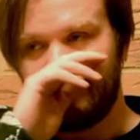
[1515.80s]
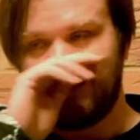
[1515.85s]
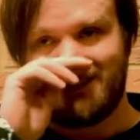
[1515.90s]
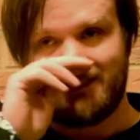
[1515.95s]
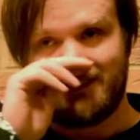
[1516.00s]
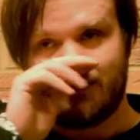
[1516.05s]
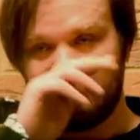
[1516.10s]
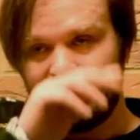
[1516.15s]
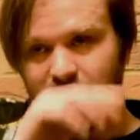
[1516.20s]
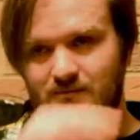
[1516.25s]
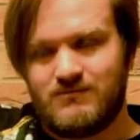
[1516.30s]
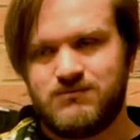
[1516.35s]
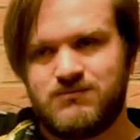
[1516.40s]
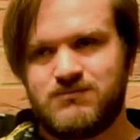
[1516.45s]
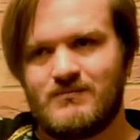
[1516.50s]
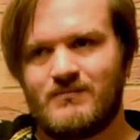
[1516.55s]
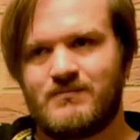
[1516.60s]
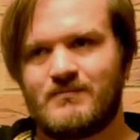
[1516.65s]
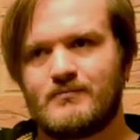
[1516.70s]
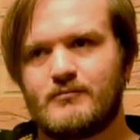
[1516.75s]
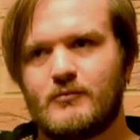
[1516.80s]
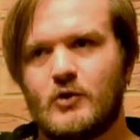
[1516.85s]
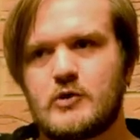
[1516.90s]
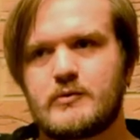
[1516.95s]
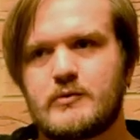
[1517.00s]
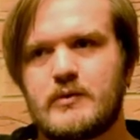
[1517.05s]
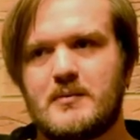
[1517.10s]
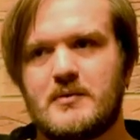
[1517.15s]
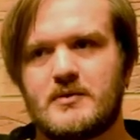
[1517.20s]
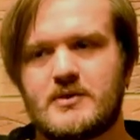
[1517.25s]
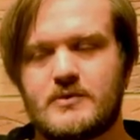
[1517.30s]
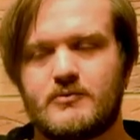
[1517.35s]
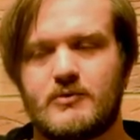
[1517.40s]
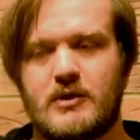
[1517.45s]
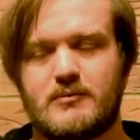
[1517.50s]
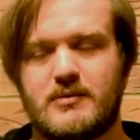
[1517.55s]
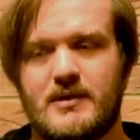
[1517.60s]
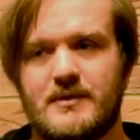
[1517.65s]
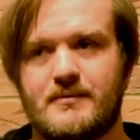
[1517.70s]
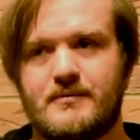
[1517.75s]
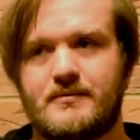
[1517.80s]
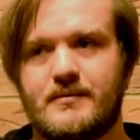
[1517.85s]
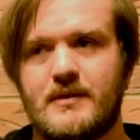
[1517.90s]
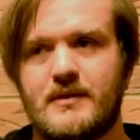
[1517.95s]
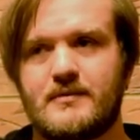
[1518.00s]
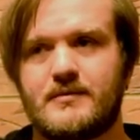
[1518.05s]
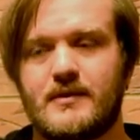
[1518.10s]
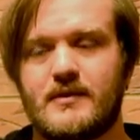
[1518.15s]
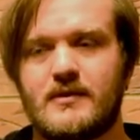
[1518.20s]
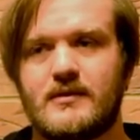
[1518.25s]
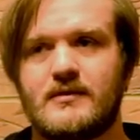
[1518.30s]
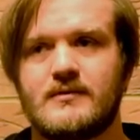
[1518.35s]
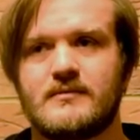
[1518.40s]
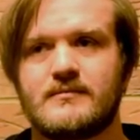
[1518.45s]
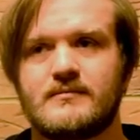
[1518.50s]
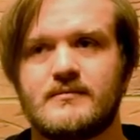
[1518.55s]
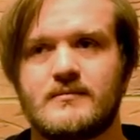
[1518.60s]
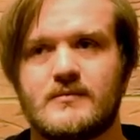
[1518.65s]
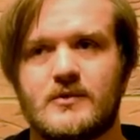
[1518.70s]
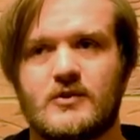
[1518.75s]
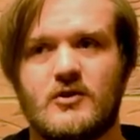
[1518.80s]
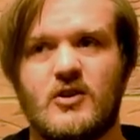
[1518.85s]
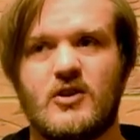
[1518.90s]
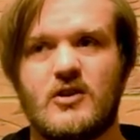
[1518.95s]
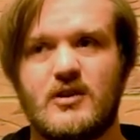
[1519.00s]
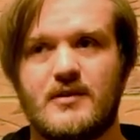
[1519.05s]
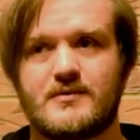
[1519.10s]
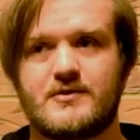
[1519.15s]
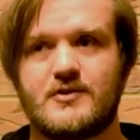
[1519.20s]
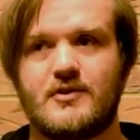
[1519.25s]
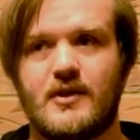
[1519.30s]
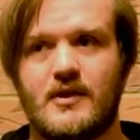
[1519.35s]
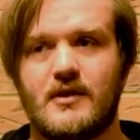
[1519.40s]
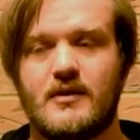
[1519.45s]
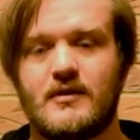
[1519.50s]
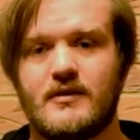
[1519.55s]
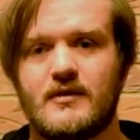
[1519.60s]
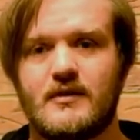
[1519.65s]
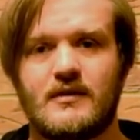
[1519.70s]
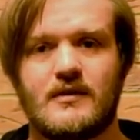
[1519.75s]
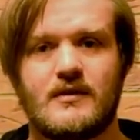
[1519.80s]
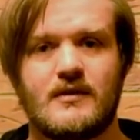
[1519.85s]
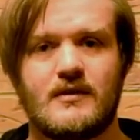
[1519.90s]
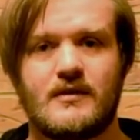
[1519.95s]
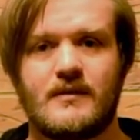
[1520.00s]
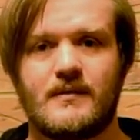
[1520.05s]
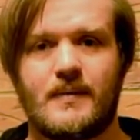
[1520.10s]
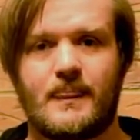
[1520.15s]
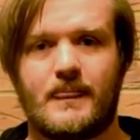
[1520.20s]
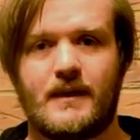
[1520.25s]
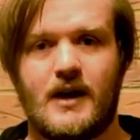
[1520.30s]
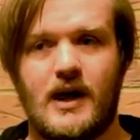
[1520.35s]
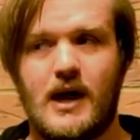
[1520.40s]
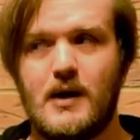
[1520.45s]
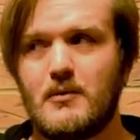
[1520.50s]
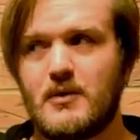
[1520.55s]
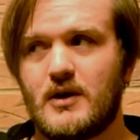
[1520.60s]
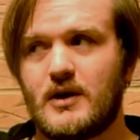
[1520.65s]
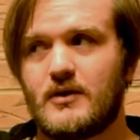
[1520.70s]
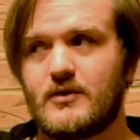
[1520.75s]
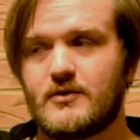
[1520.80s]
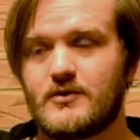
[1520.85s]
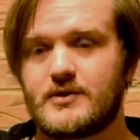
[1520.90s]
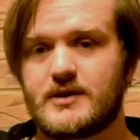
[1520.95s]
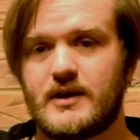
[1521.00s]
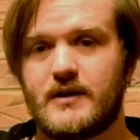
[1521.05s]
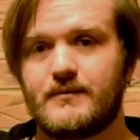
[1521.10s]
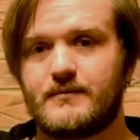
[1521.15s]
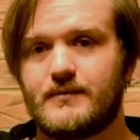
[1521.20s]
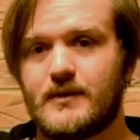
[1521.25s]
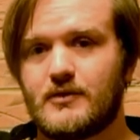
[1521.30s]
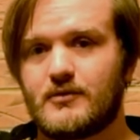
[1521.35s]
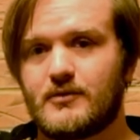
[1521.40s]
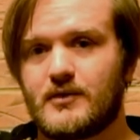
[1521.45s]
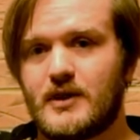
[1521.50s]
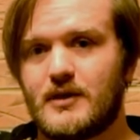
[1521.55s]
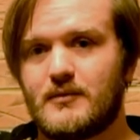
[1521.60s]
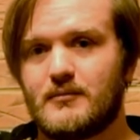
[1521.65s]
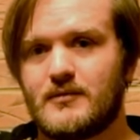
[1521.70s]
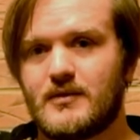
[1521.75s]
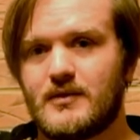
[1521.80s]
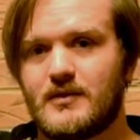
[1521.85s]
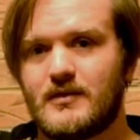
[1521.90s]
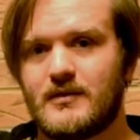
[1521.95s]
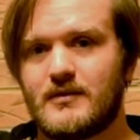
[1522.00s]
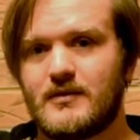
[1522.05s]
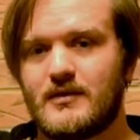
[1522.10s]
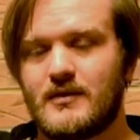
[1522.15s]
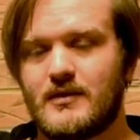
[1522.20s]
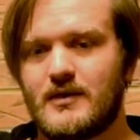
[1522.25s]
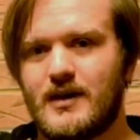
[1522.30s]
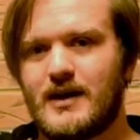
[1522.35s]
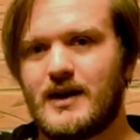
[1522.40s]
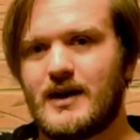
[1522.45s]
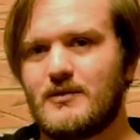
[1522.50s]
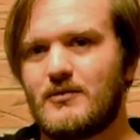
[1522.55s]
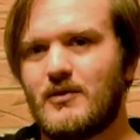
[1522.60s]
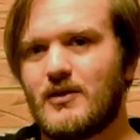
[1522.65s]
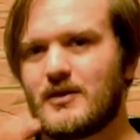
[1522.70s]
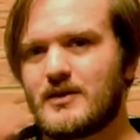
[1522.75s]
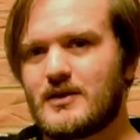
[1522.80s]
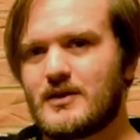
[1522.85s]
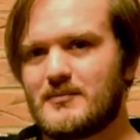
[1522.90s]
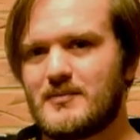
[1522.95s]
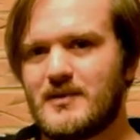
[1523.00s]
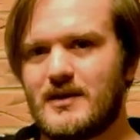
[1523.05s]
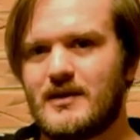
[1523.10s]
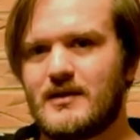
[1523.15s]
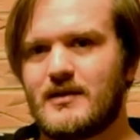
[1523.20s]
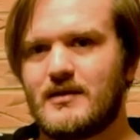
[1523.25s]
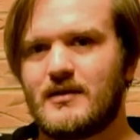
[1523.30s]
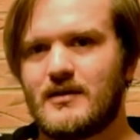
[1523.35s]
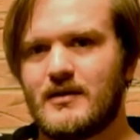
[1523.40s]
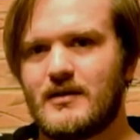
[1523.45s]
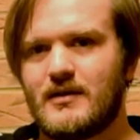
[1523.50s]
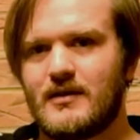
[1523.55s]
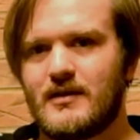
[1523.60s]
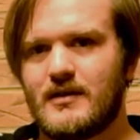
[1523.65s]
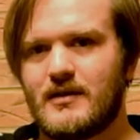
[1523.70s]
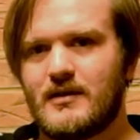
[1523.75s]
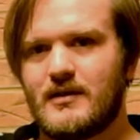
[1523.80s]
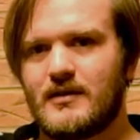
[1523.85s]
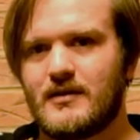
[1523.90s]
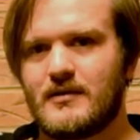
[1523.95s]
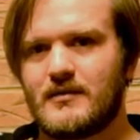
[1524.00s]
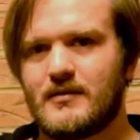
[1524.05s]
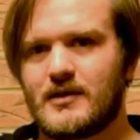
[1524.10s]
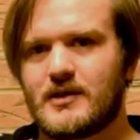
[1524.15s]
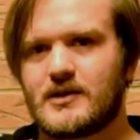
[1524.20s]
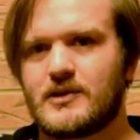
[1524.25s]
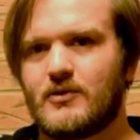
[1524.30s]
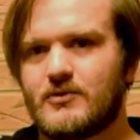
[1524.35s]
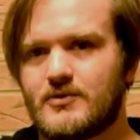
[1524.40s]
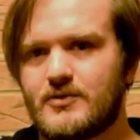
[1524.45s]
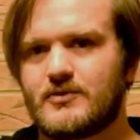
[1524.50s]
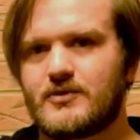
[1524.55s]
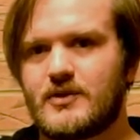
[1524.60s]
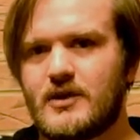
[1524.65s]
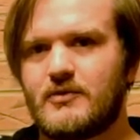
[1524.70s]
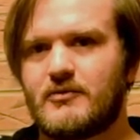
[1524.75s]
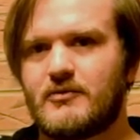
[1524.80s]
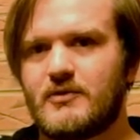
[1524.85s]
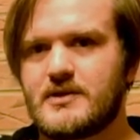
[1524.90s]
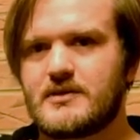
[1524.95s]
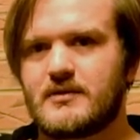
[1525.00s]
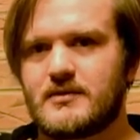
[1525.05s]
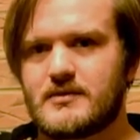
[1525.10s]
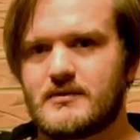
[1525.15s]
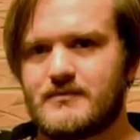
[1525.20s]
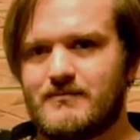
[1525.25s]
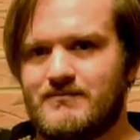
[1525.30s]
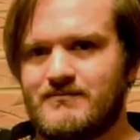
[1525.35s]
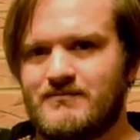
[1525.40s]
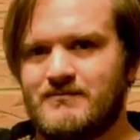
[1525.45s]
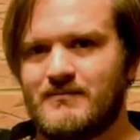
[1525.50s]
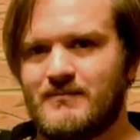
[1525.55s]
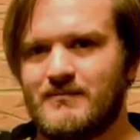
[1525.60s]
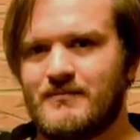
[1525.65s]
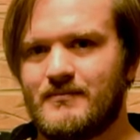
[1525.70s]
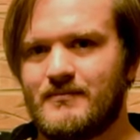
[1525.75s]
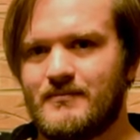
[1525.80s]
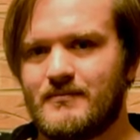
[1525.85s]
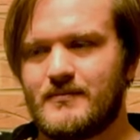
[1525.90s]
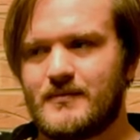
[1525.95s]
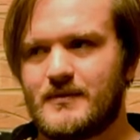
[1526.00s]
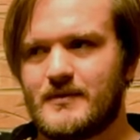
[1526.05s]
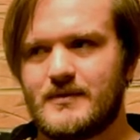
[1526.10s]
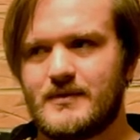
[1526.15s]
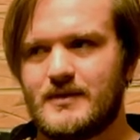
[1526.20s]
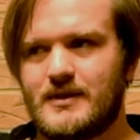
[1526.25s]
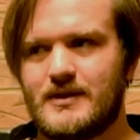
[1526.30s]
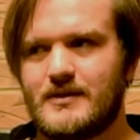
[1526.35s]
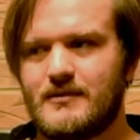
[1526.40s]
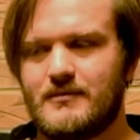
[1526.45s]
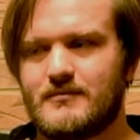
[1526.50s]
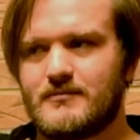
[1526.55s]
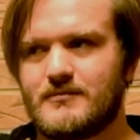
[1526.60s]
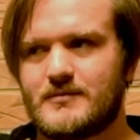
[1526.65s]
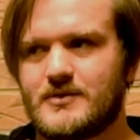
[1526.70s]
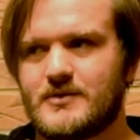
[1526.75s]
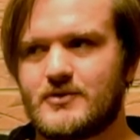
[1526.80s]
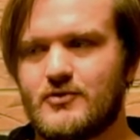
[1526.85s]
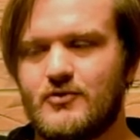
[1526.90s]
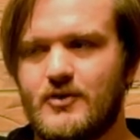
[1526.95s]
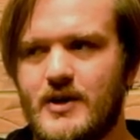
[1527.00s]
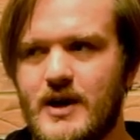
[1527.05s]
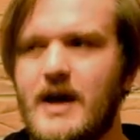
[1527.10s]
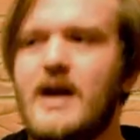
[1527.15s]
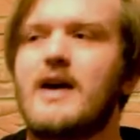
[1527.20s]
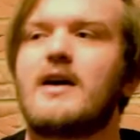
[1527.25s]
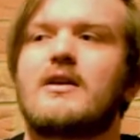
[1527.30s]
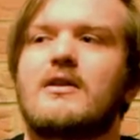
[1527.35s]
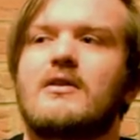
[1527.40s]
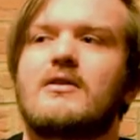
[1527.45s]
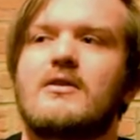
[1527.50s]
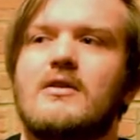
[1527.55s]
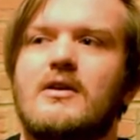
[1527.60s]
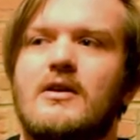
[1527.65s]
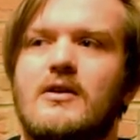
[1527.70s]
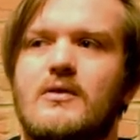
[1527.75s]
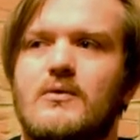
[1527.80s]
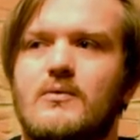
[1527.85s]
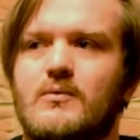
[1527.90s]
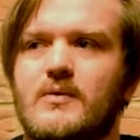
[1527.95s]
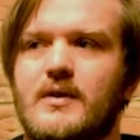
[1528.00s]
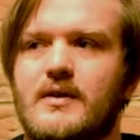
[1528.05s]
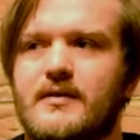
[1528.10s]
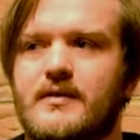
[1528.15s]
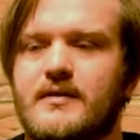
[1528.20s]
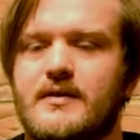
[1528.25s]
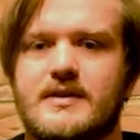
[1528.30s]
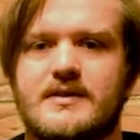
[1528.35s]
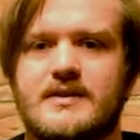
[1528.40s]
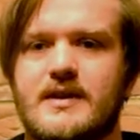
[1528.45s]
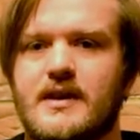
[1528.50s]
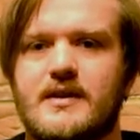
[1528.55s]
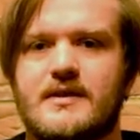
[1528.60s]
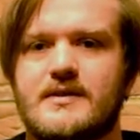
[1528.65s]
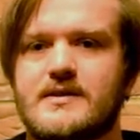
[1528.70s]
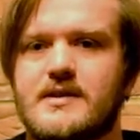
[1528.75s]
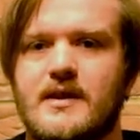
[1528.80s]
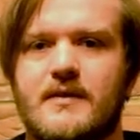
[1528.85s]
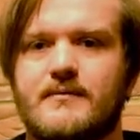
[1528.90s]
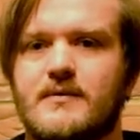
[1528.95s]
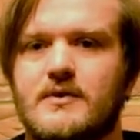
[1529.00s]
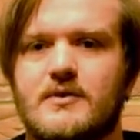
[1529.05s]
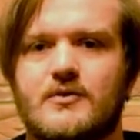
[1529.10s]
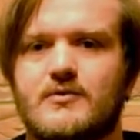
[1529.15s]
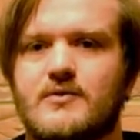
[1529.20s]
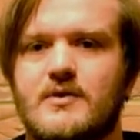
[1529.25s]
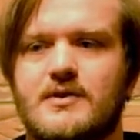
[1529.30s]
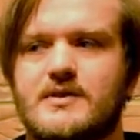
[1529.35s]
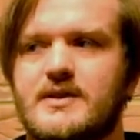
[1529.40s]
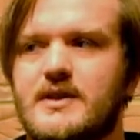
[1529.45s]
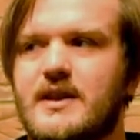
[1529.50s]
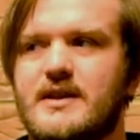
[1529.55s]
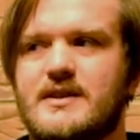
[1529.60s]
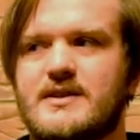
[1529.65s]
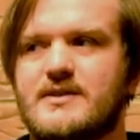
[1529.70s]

You know, most people just want to play FIFA, Call of Duty. I want another Syphon Filter game, and I want it to be closer to the originals. You know, to hell with a second Syphon Filter trilogy.